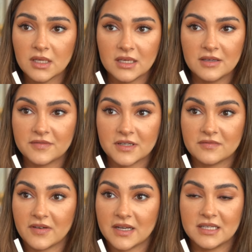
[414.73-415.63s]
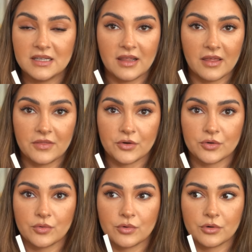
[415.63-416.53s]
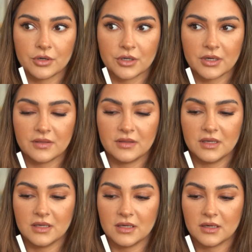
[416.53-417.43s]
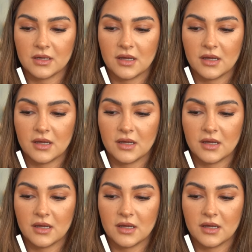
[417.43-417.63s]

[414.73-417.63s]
even Vanille Leather, or the